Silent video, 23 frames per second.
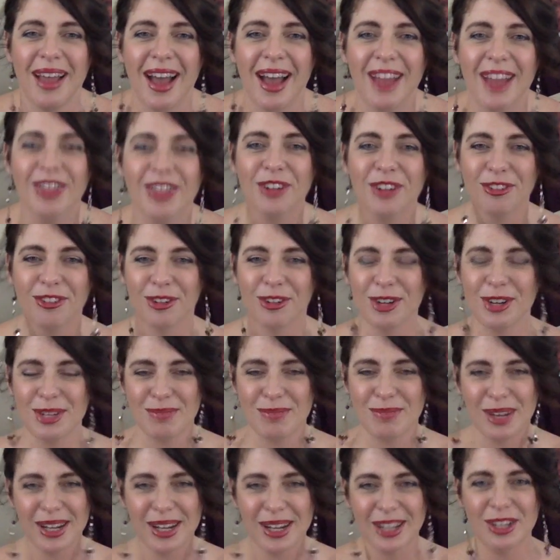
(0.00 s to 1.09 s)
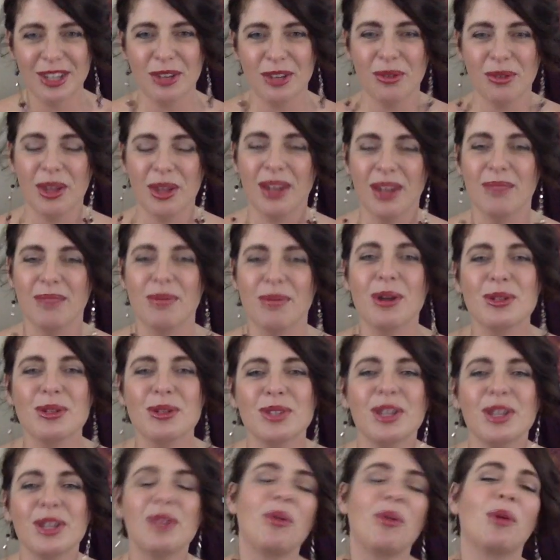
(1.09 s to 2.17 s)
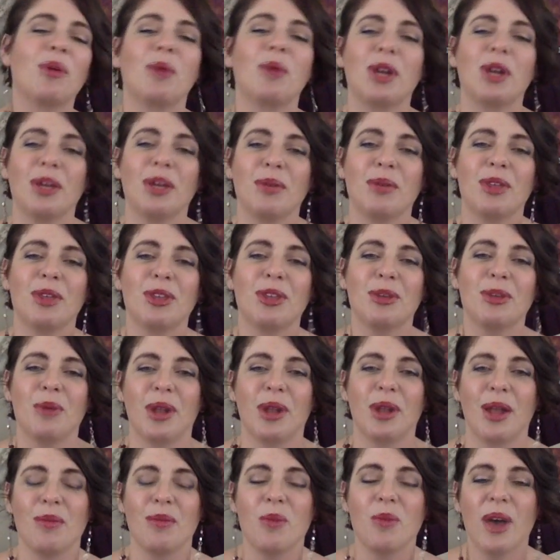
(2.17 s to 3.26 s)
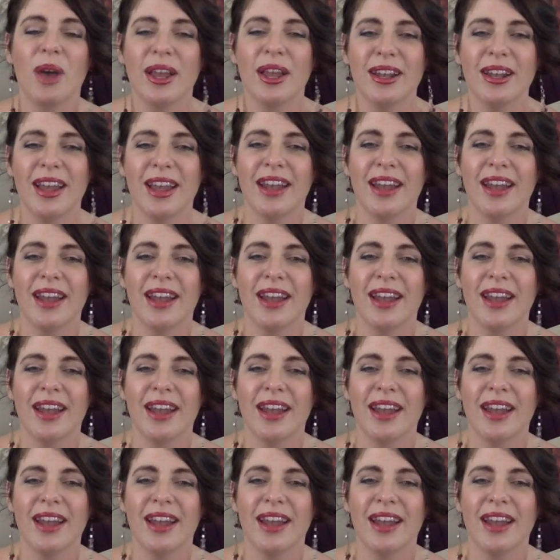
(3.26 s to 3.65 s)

I look forward to meeting you in person or working with you one-on-one